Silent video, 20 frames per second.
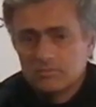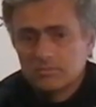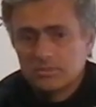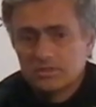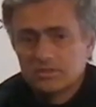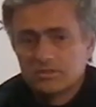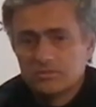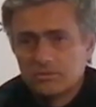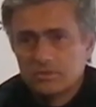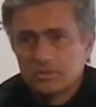
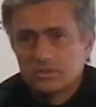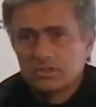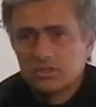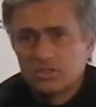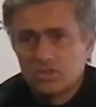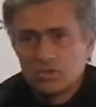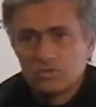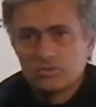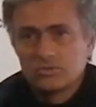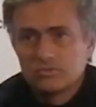But he really
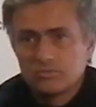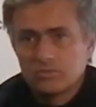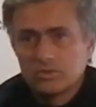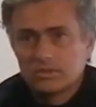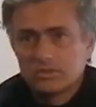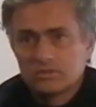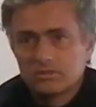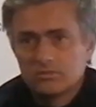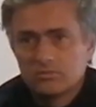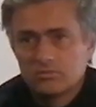knows
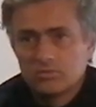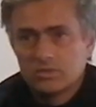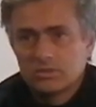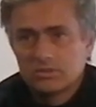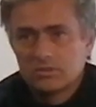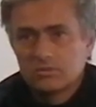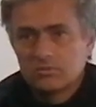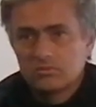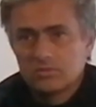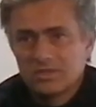what
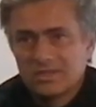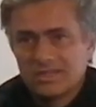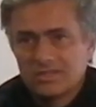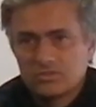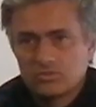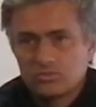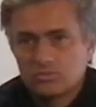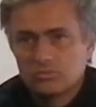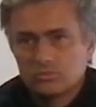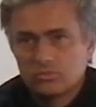he
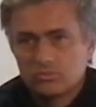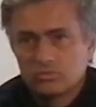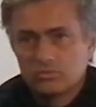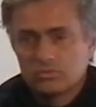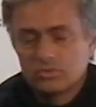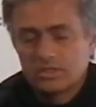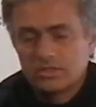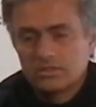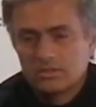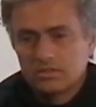has to
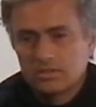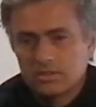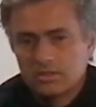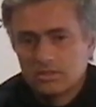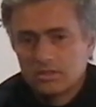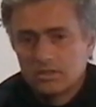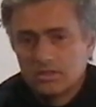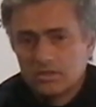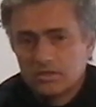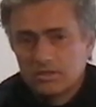do,
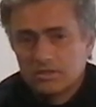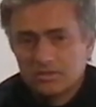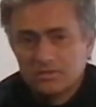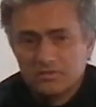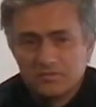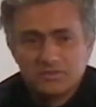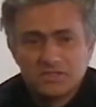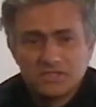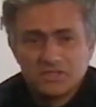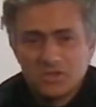and
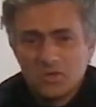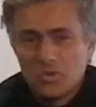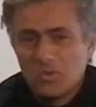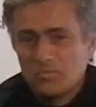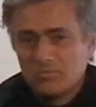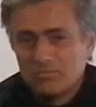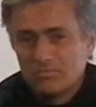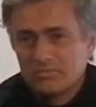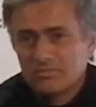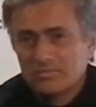even at
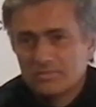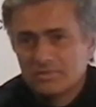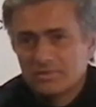home,